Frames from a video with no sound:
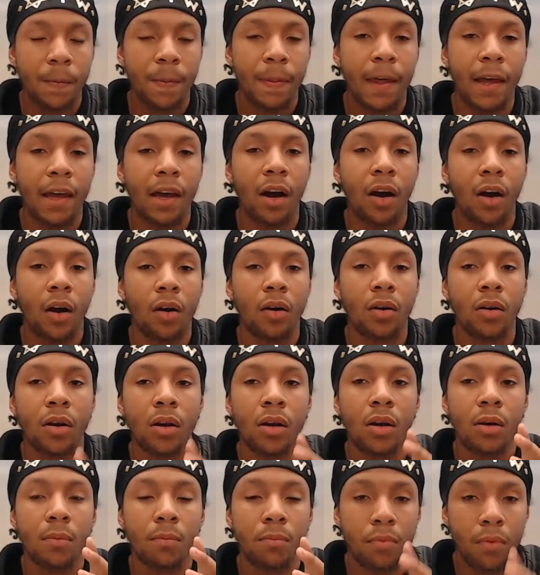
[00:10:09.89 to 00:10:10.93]
They are
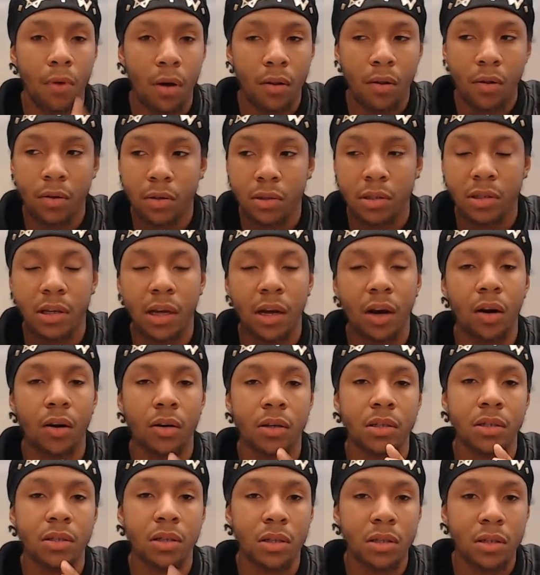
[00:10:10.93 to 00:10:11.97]
brothers, they are
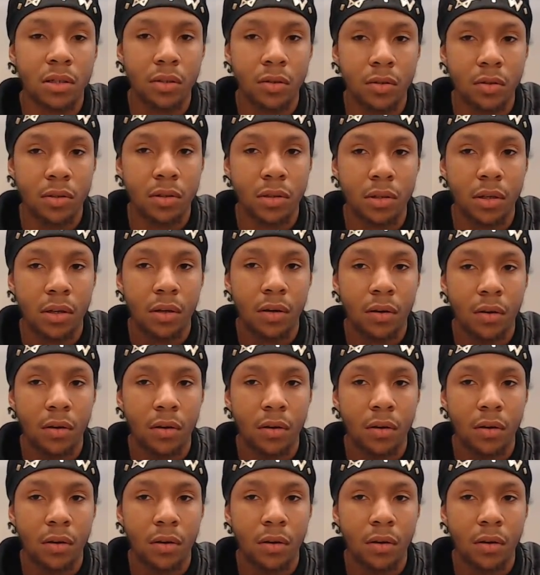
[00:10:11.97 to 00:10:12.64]
sisters.